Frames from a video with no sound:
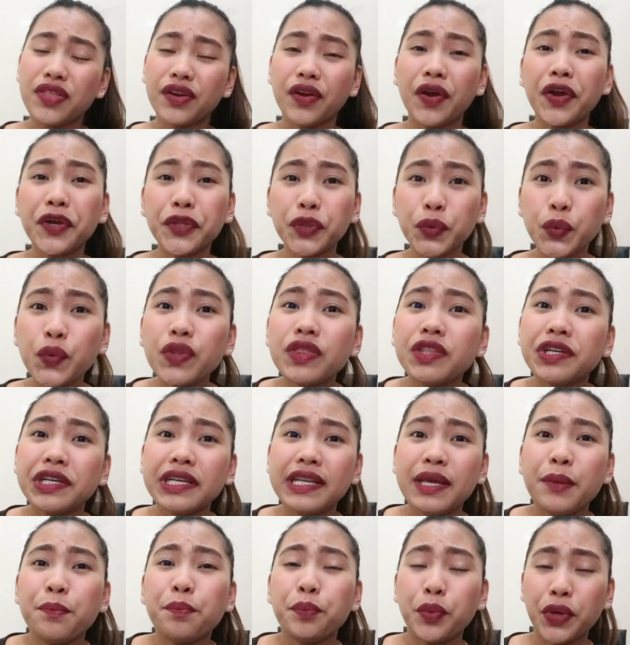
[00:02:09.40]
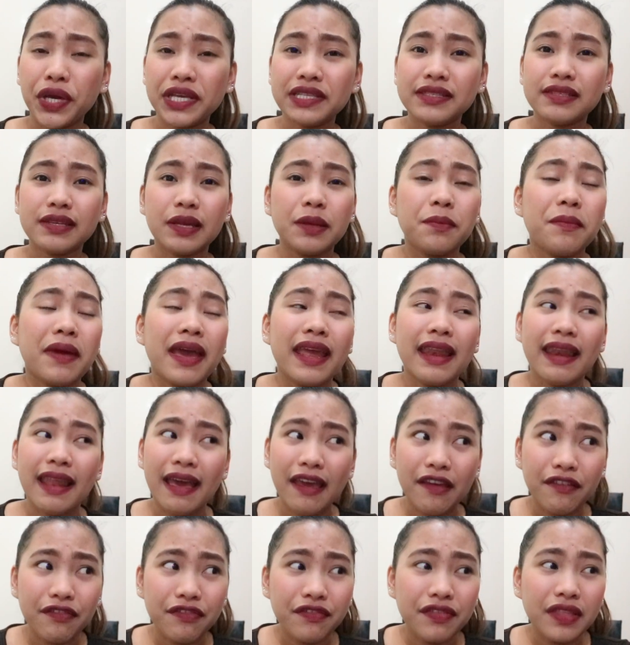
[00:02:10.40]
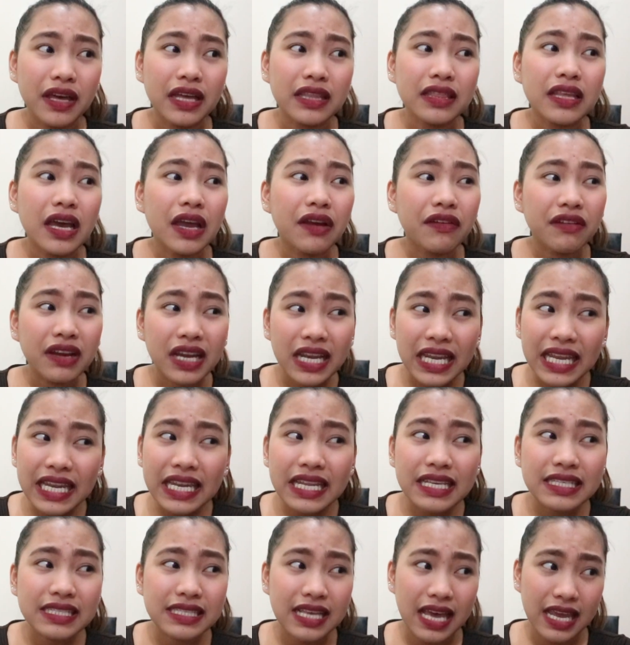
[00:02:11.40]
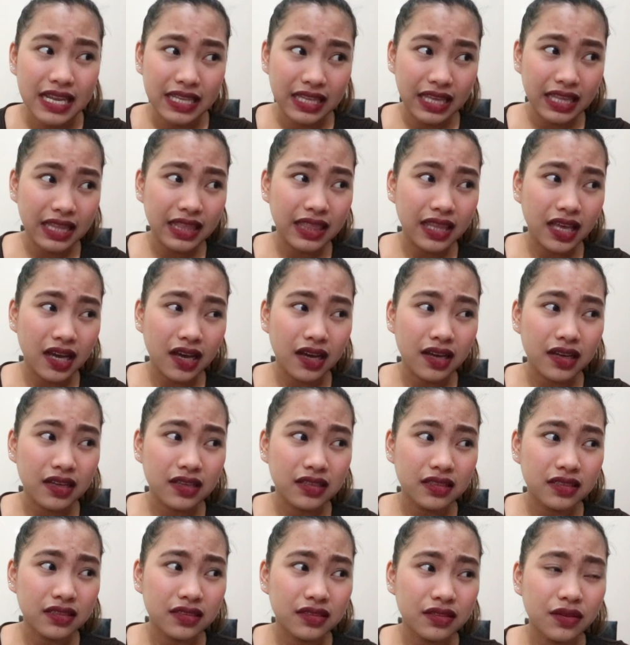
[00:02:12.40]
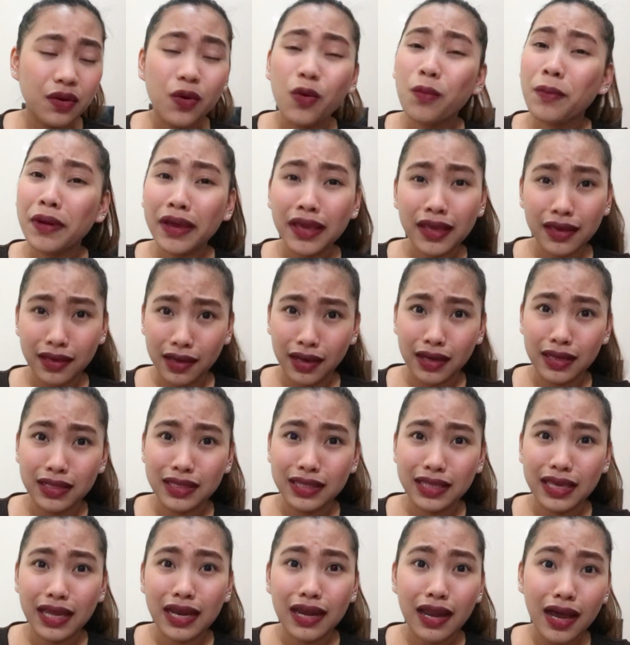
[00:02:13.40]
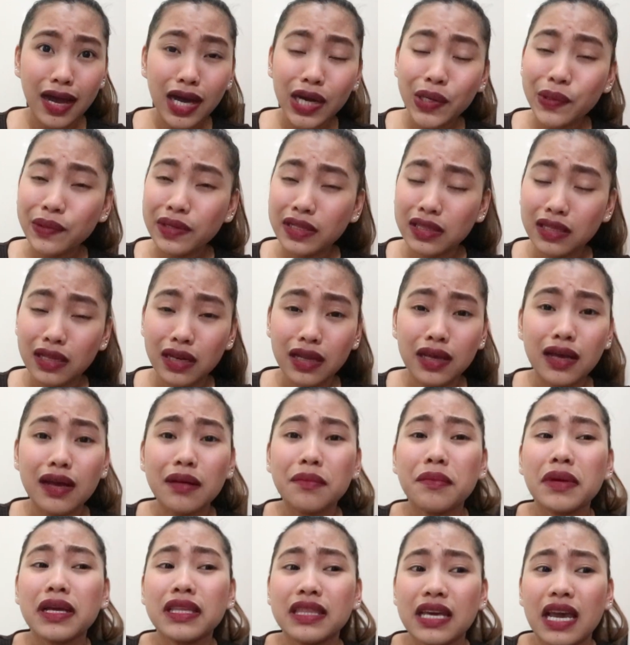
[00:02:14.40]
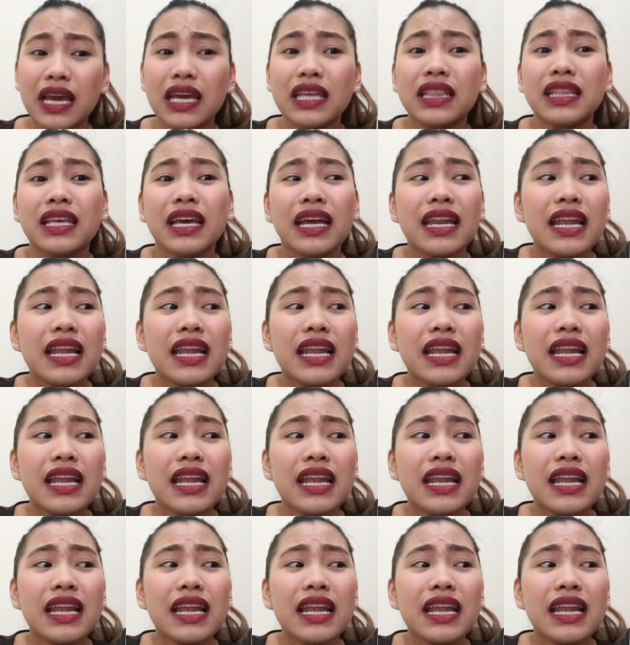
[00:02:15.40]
there are two turning points in my life that I really decided na, oh my God, kailangan ko na talagang mag-diet.